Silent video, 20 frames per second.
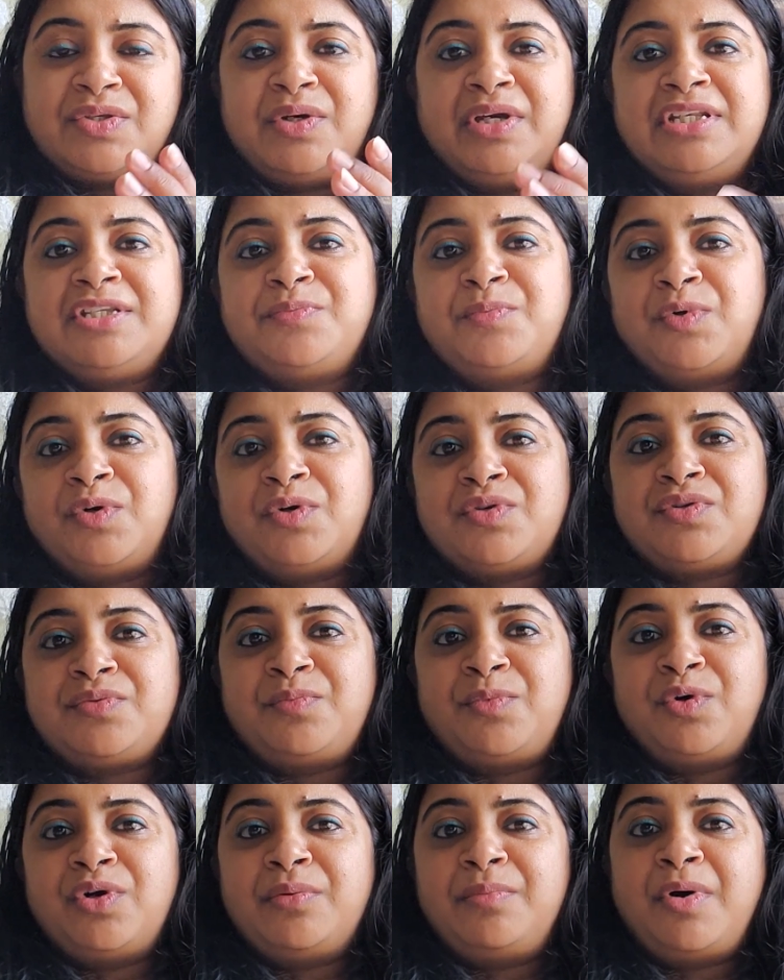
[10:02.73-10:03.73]
it's
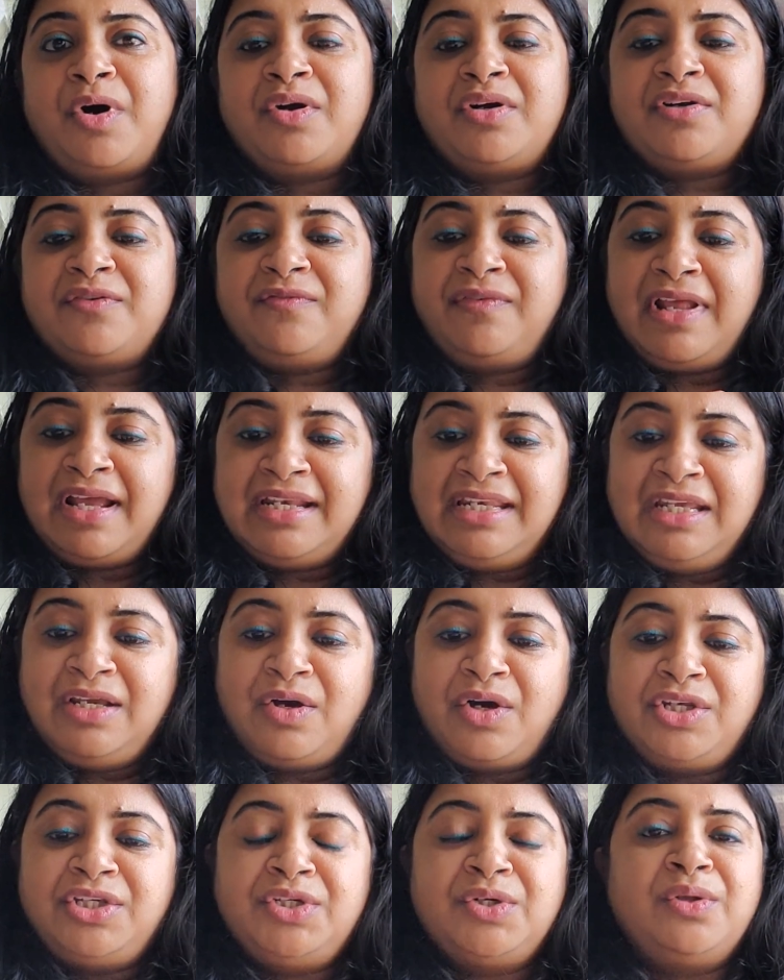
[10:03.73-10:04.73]
more about reflecting
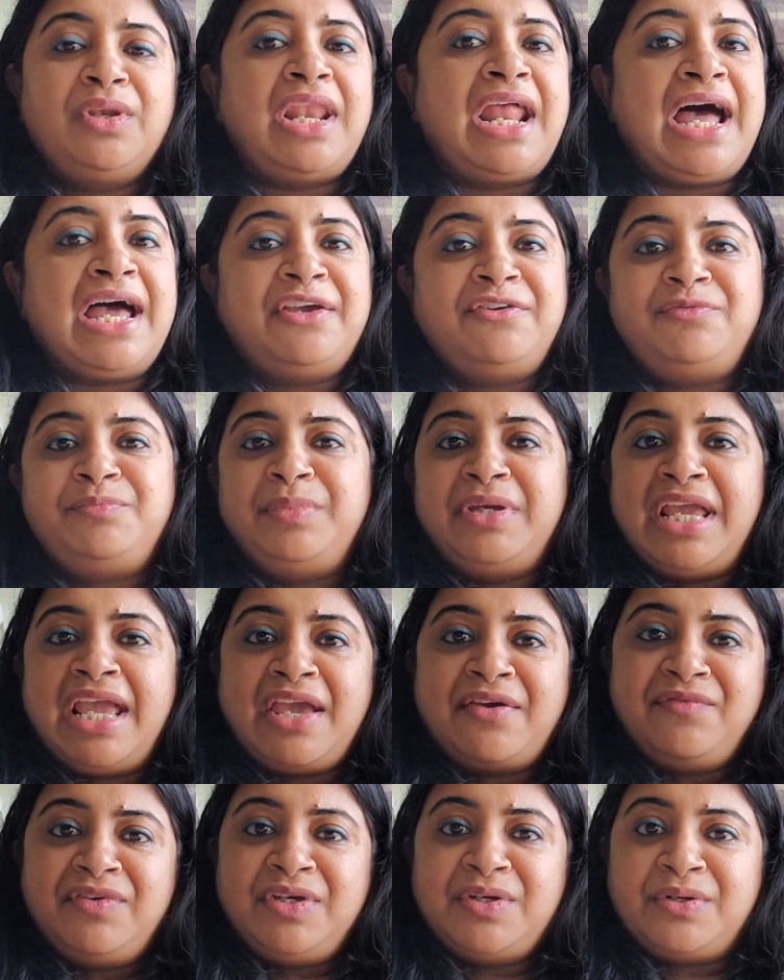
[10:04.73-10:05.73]
on your life,
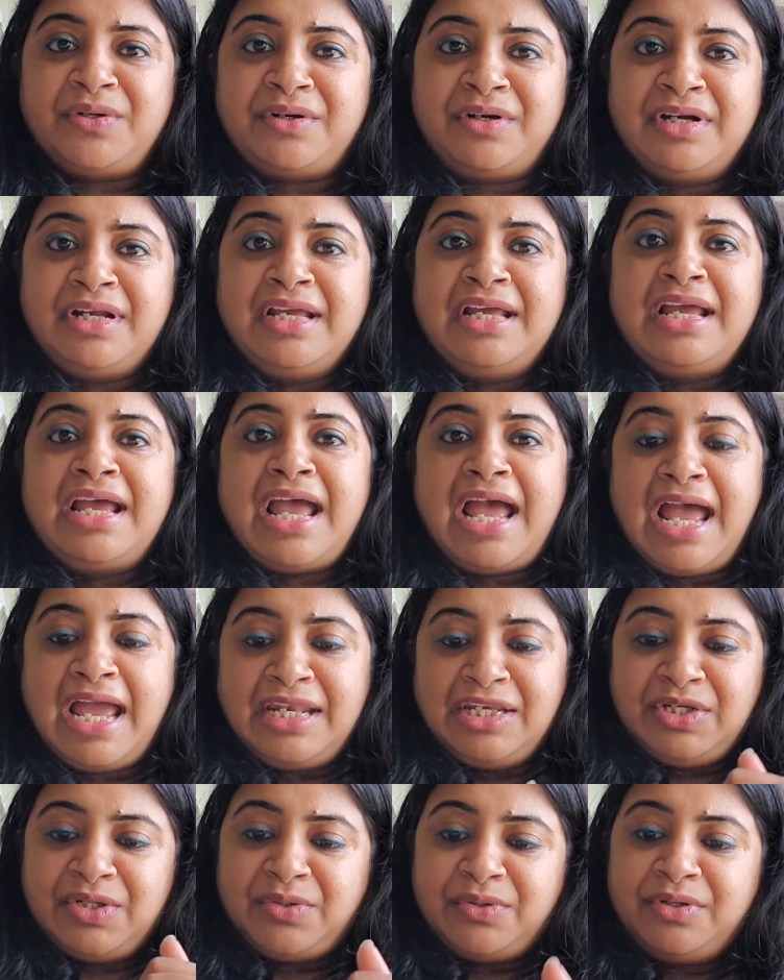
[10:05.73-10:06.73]
behavior,
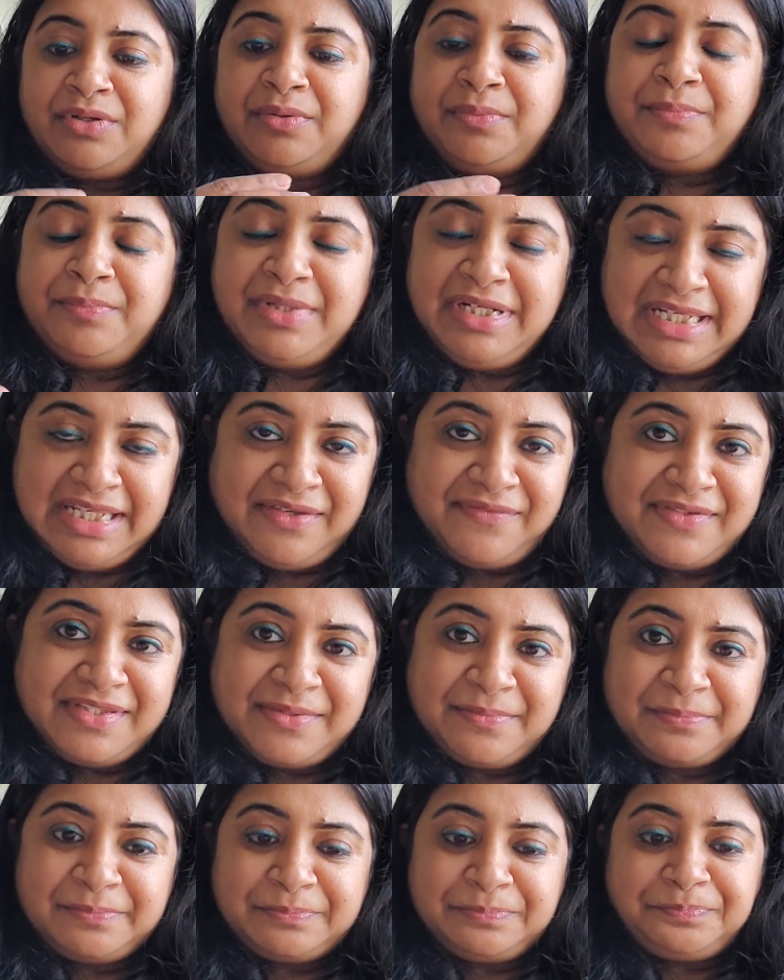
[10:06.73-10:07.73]
and your beliefs.
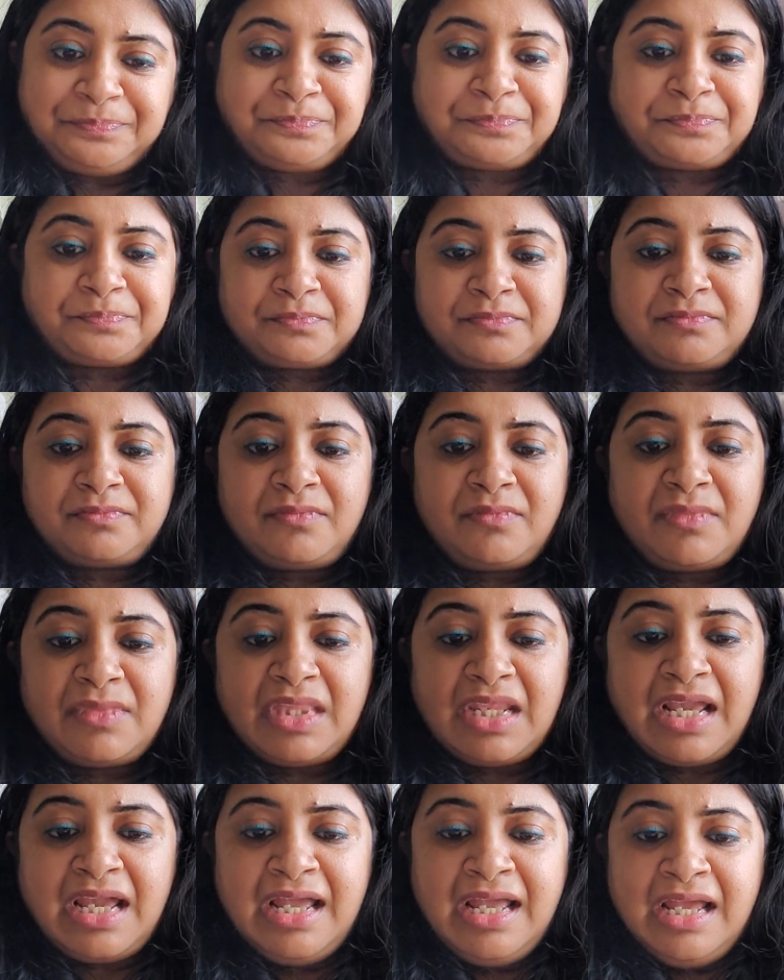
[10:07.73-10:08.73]

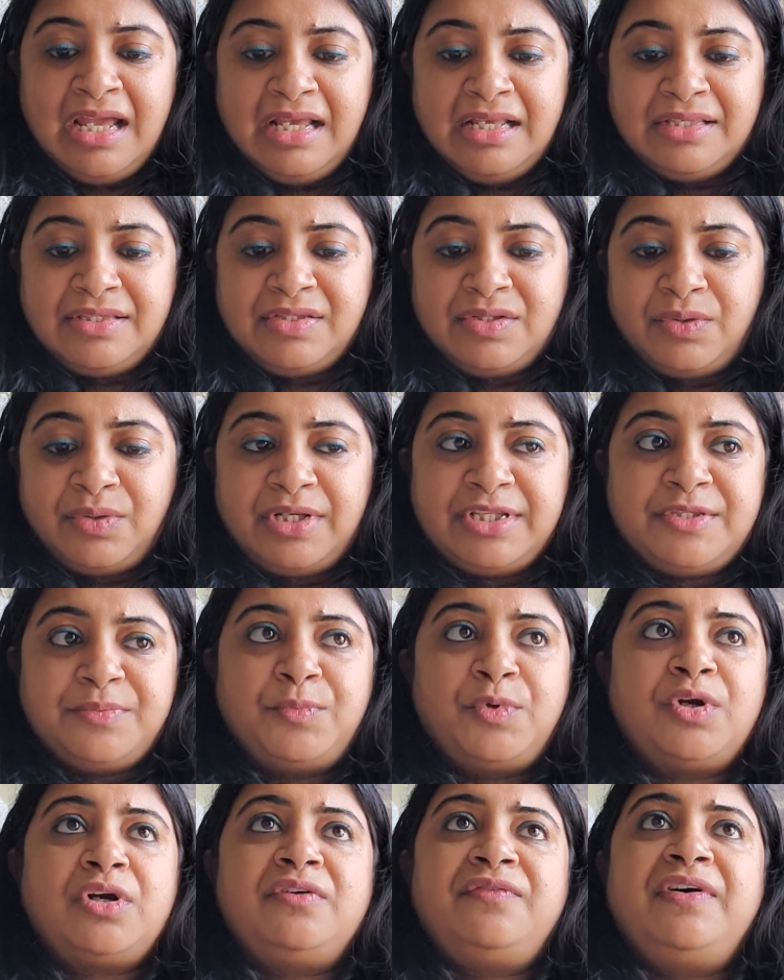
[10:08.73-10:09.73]
So it's
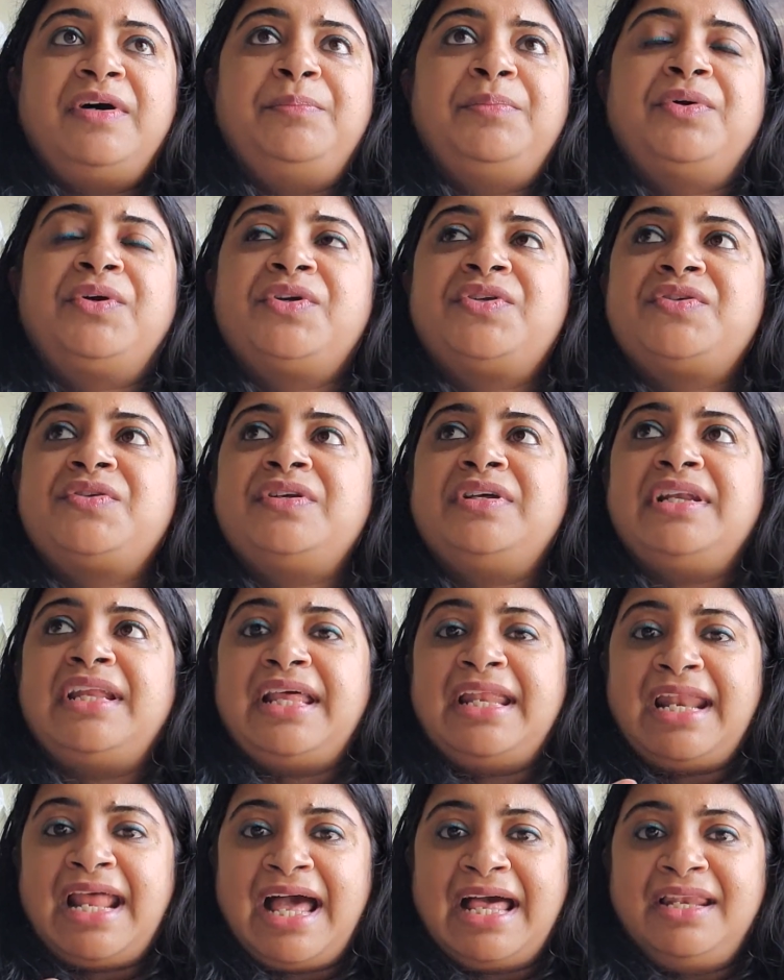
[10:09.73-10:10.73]
more of a personal
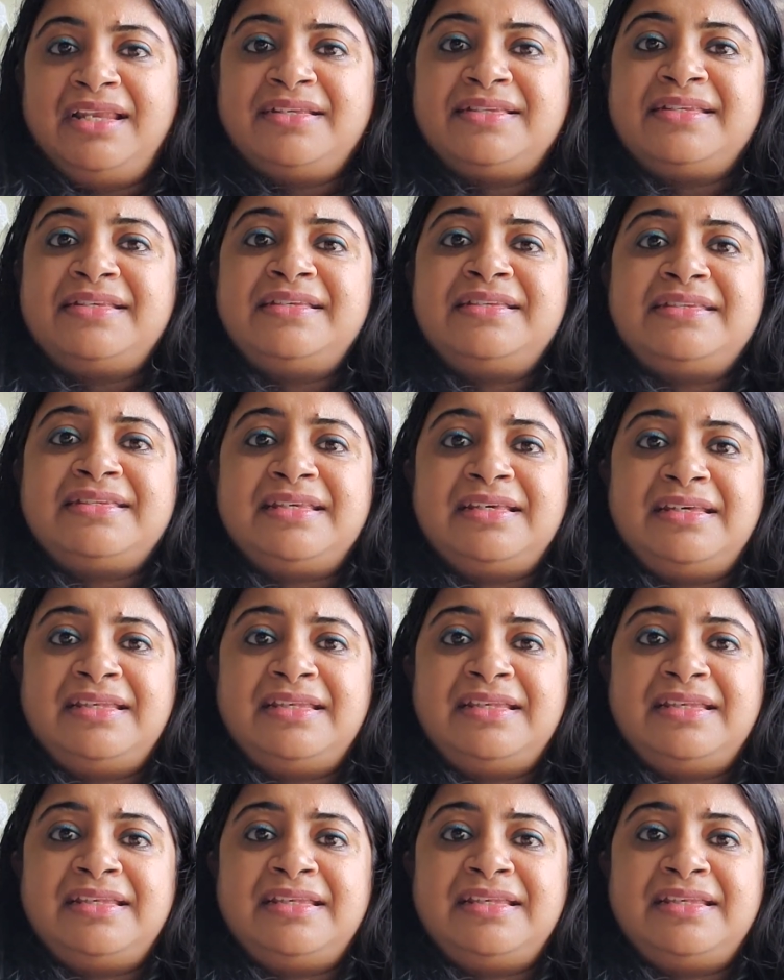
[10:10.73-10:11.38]
analysis